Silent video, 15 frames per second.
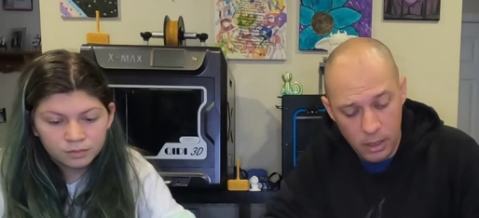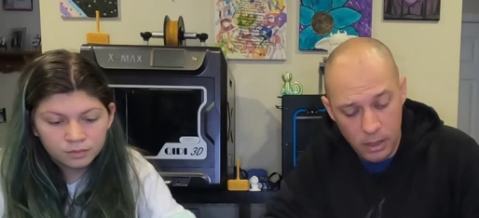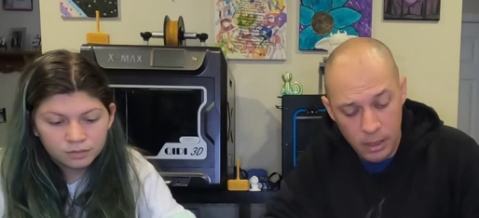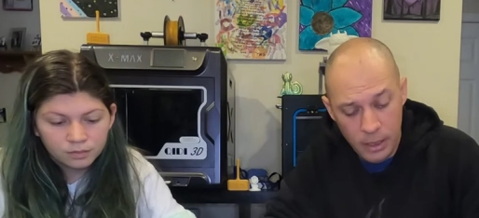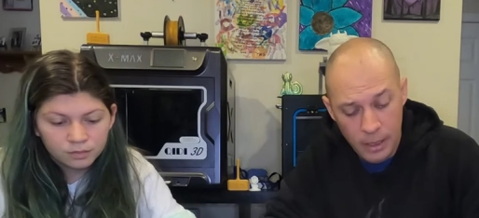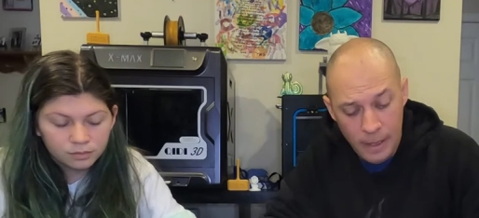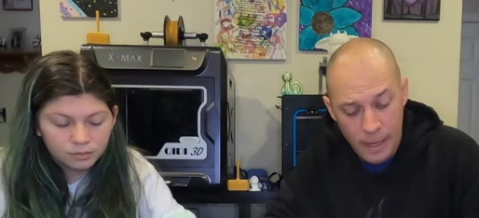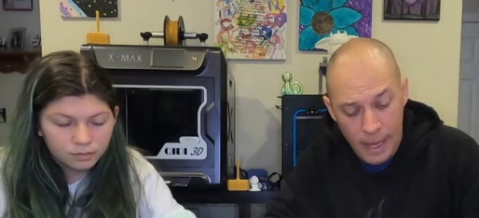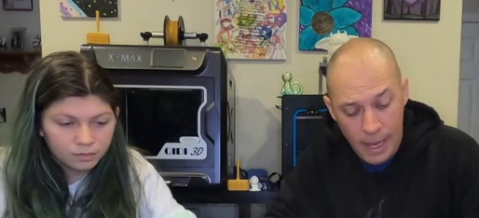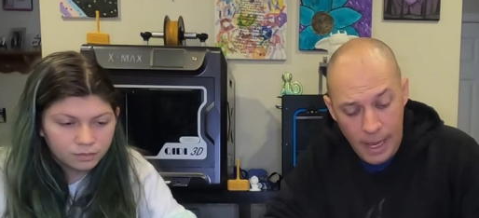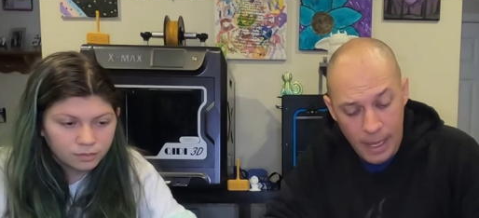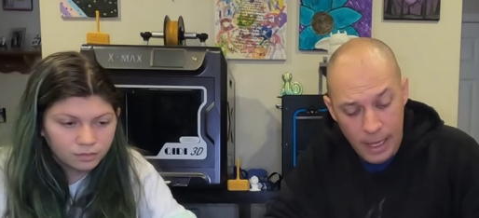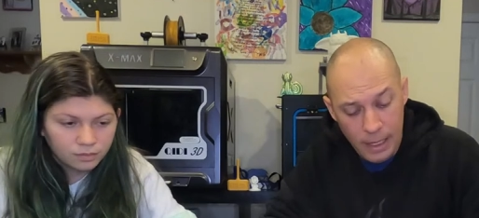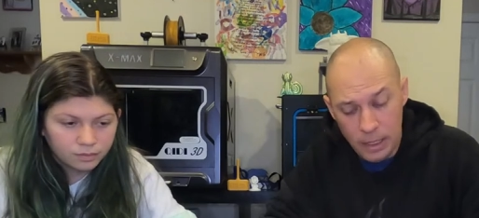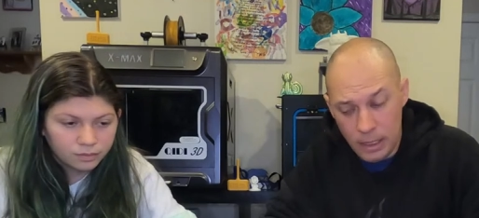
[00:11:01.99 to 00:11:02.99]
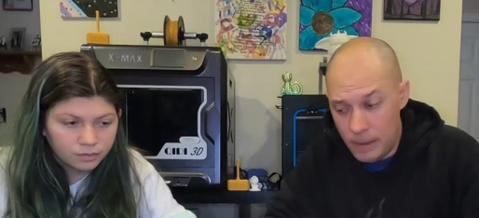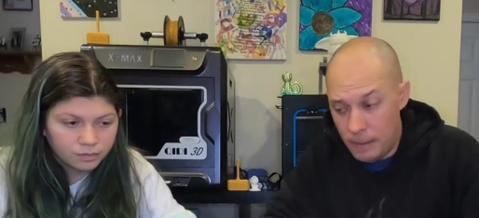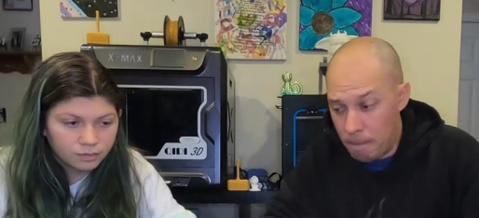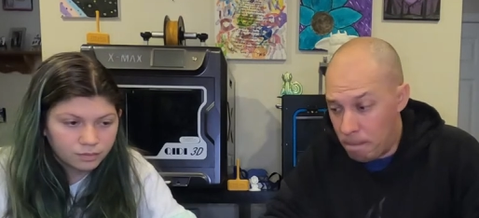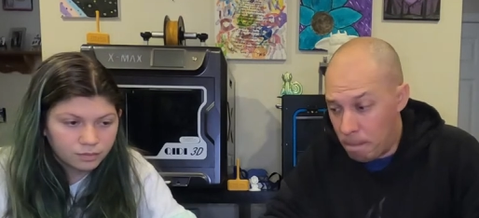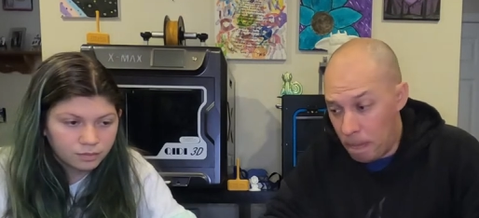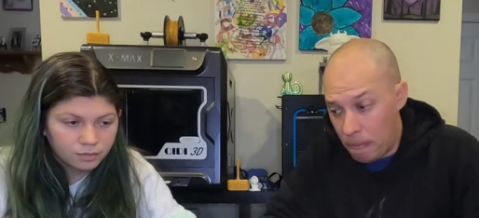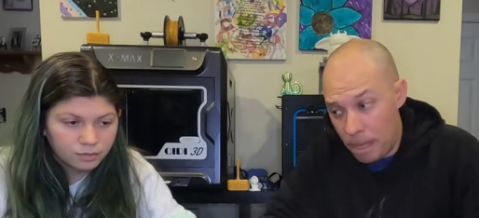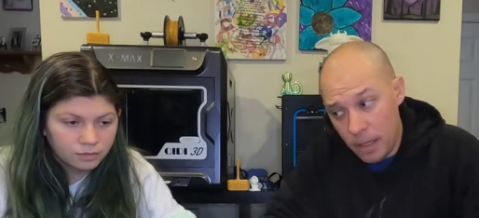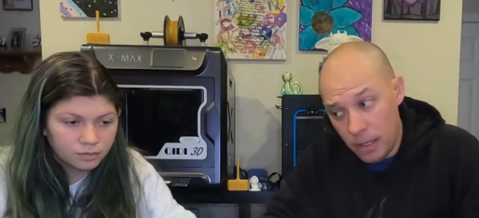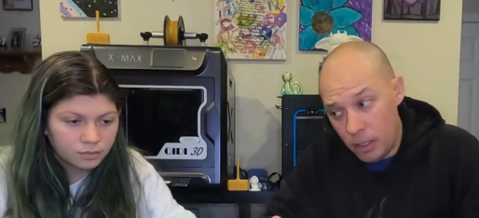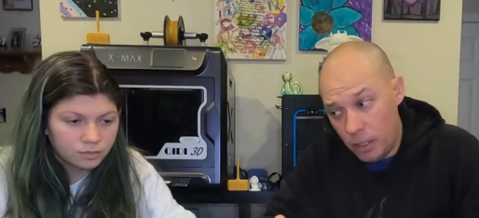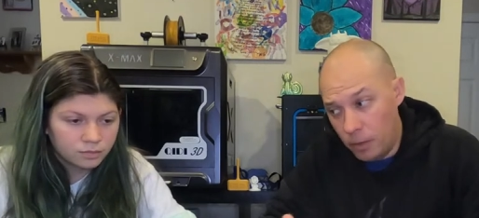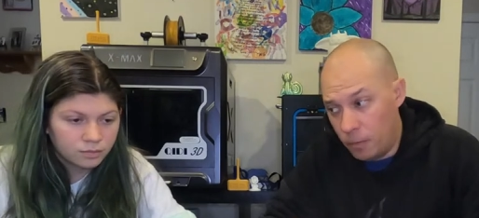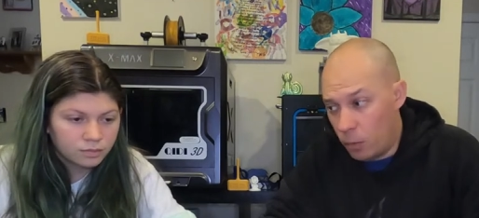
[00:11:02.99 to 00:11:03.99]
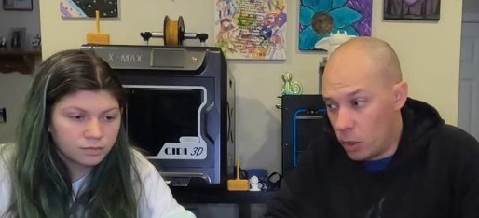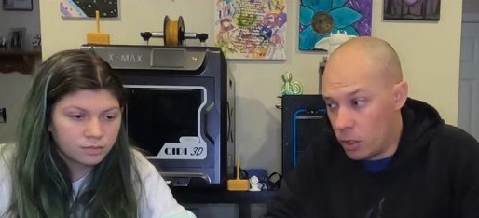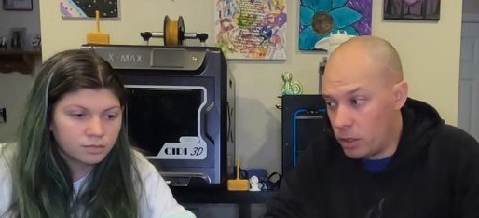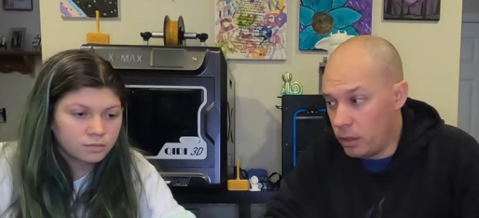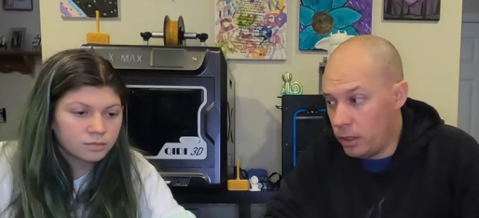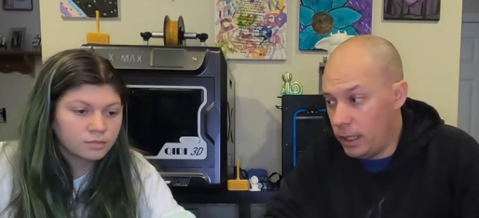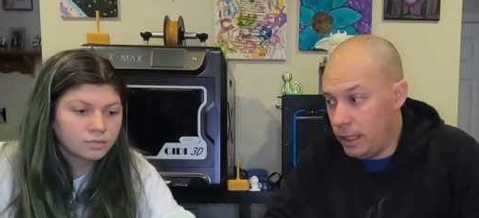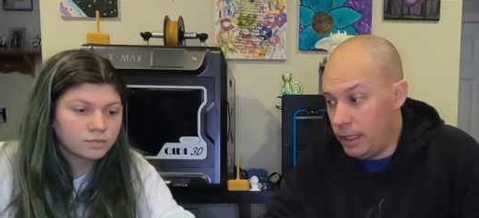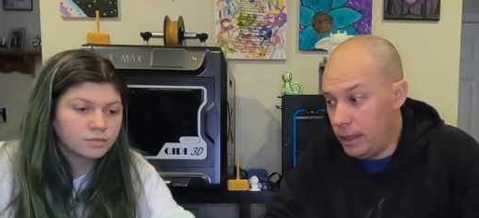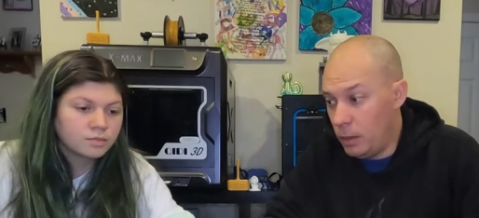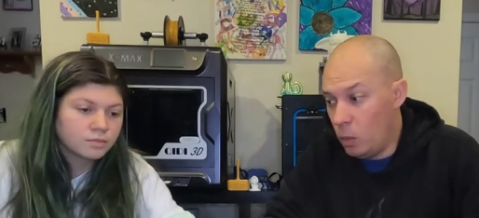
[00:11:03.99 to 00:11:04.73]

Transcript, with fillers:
Speaker 1: it, and unfortunately